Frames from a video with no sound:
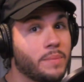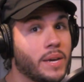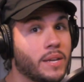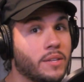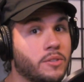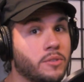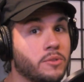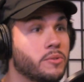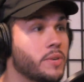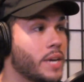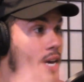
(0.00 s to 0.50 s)
man
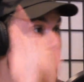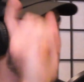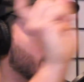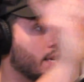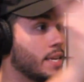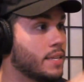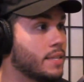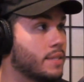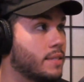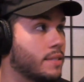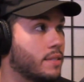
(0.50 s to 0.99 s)
too, and
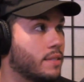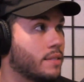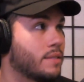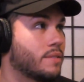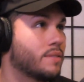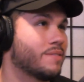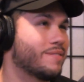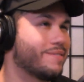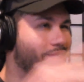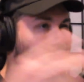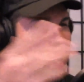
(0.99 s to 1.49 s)
he's
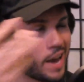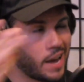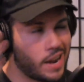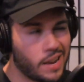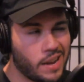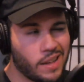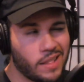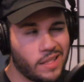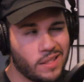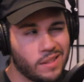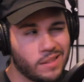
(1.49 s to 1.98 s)
kind
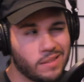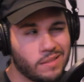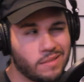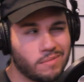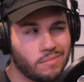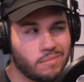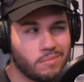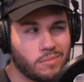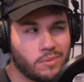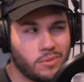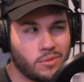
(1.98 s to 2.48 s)
of in the
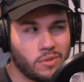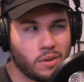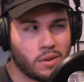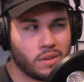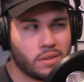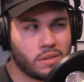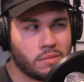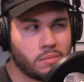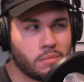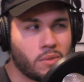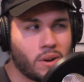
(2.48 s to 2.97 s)

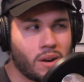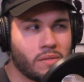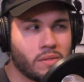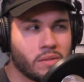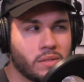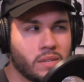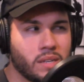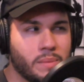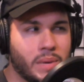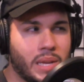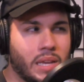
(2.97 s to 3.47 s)
Marvel
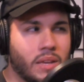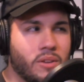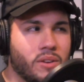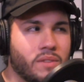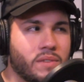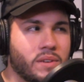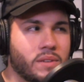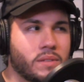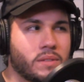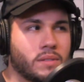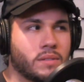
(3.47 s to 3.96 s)
Cinematic
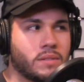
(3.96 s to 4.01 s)
Universe.